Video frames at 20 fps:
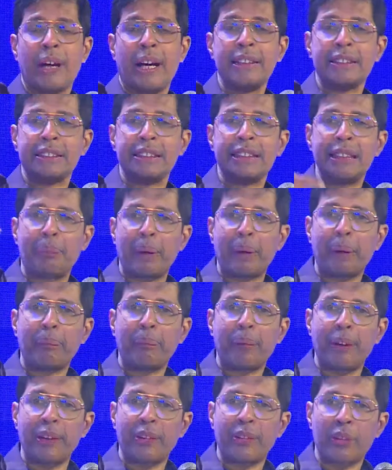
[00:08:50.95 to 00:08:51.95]
I see
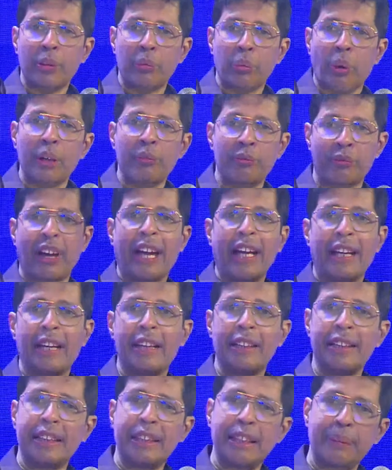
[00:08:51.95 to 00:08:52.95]
papers with one
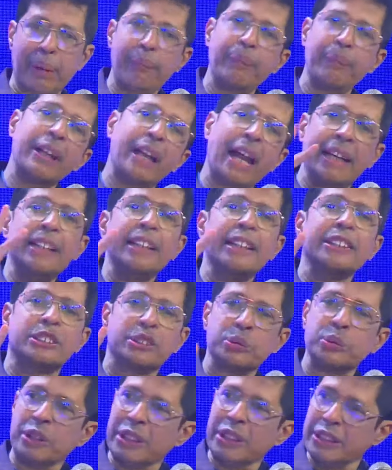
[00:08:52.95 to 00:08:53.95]
faculty member and his
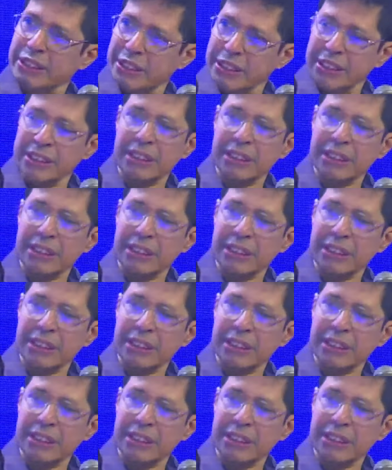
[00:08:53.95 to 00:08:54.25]
students.